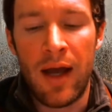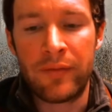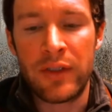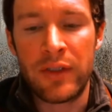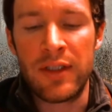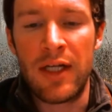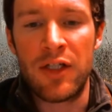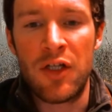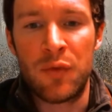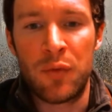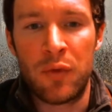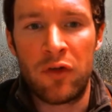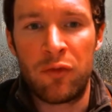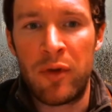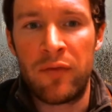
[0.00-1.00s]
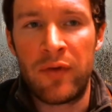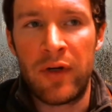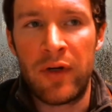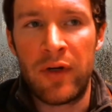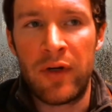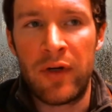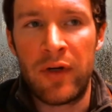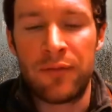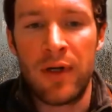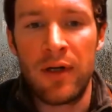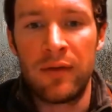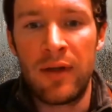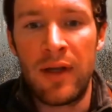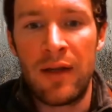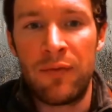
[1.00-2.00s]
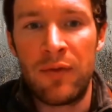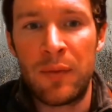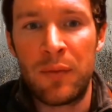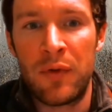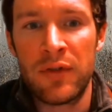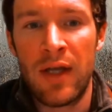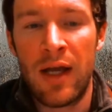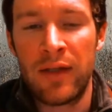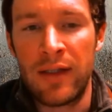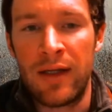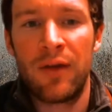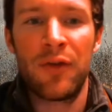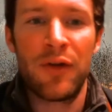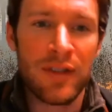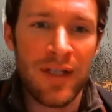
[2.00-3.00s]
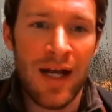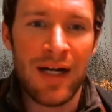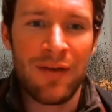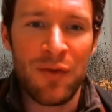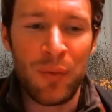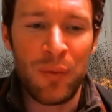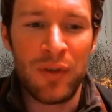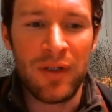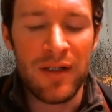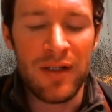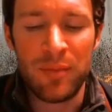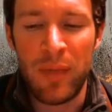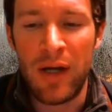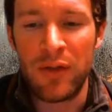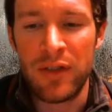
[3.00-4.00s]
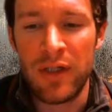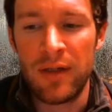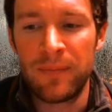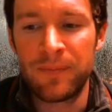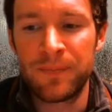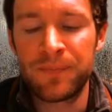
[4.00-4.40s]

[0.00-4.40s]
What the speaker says: conversations would have been very different if it was on the other side of the wilderness boundary.